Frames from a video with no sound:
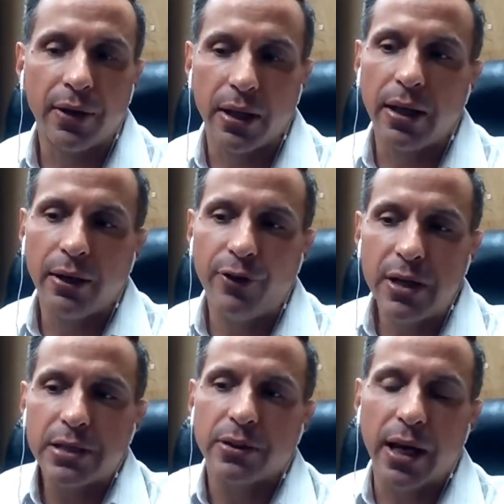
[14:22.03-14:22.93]
And
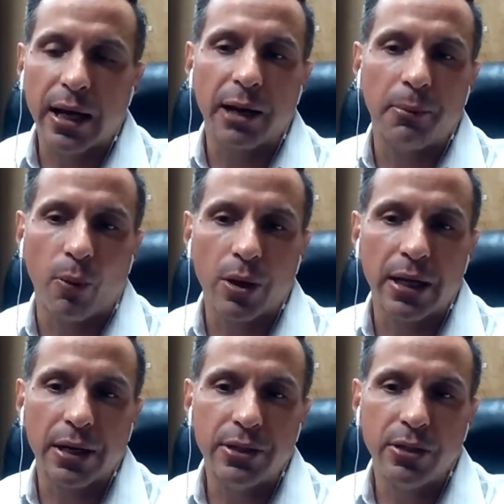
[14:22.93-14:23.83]
physically, I got up and worked
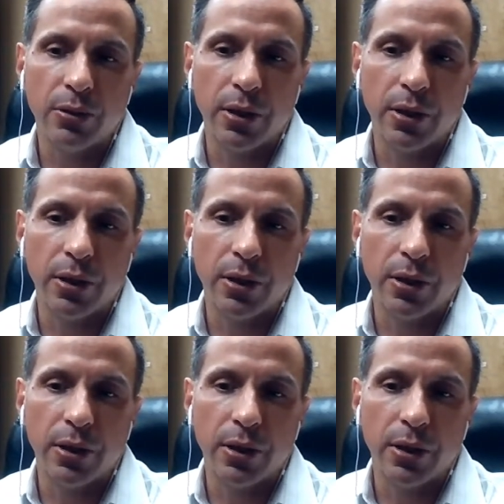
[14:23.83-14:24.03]
out too.